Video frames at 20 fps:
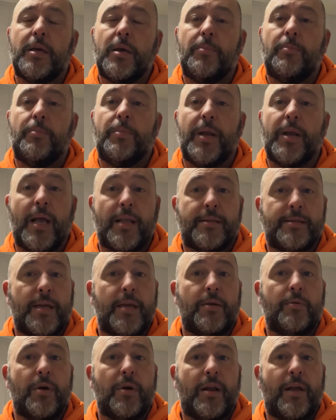But I'll tell
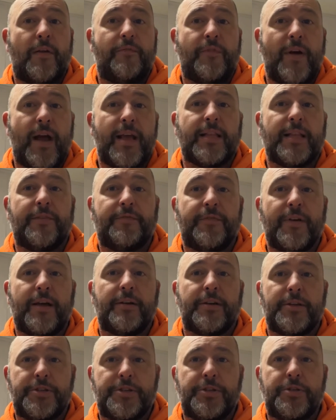you what, I finally
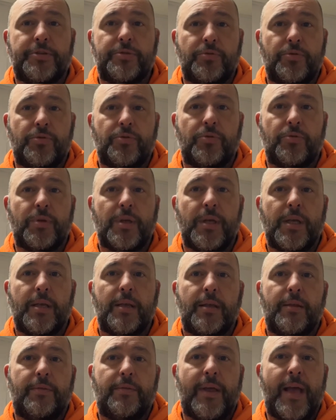found a shoe
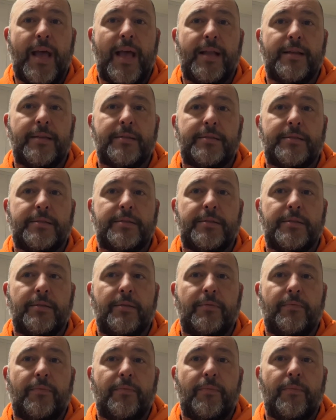that
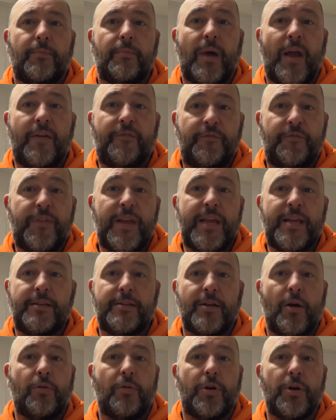my feet
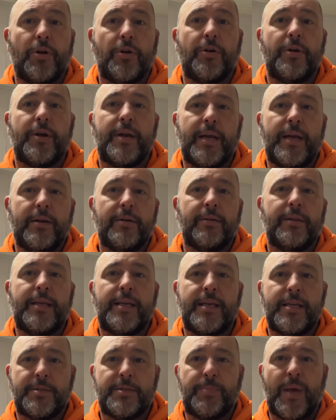don't hurt
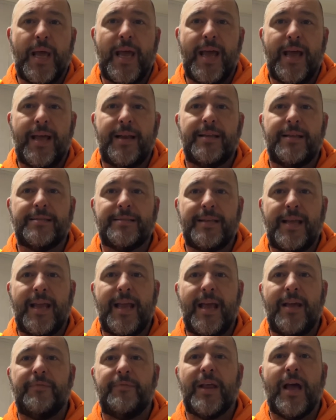nearly as bad as they
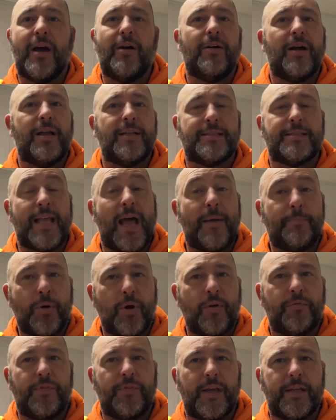have. Now, it's not
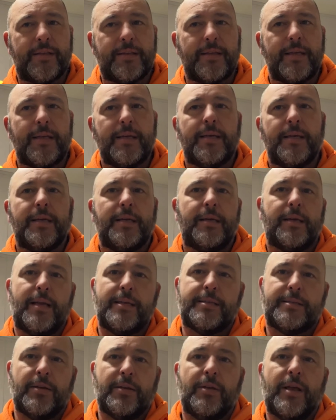perfect. I
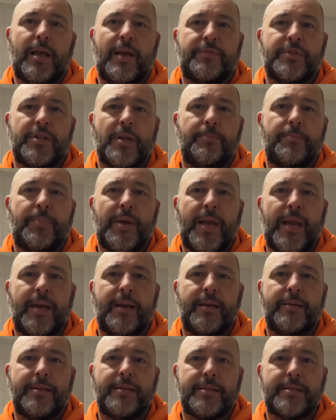still have some pain
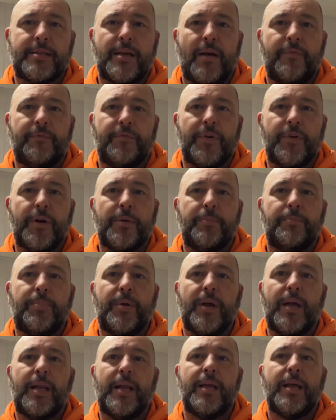and discomfort,
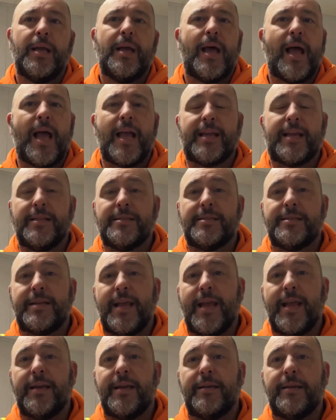but I could
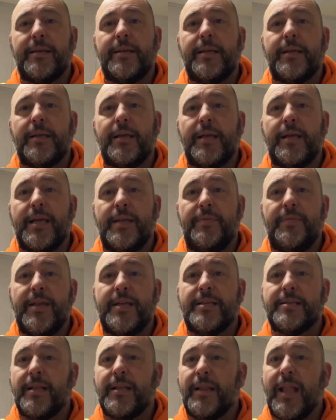stand in
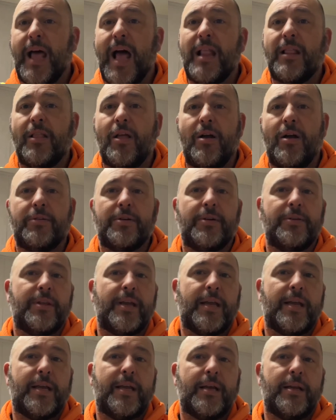these a lot longer than
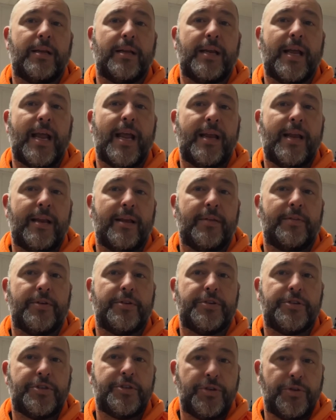I could in any other
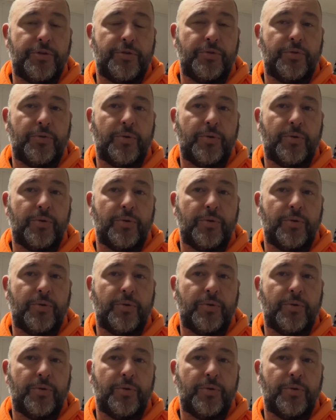shoe.